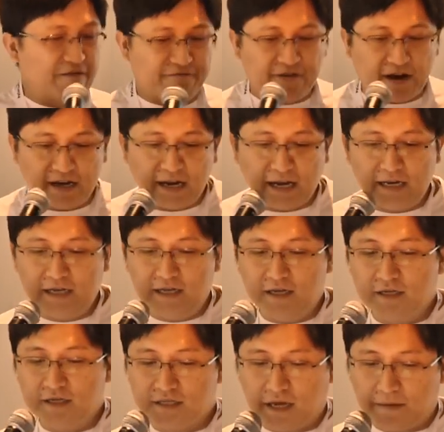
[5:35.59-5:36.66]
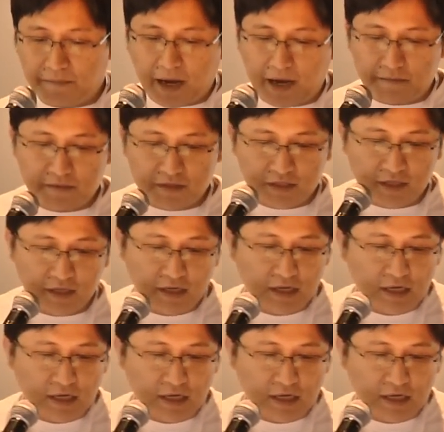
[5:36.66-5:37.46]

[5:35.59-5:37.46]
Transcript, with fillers: infinite lists, and pipes.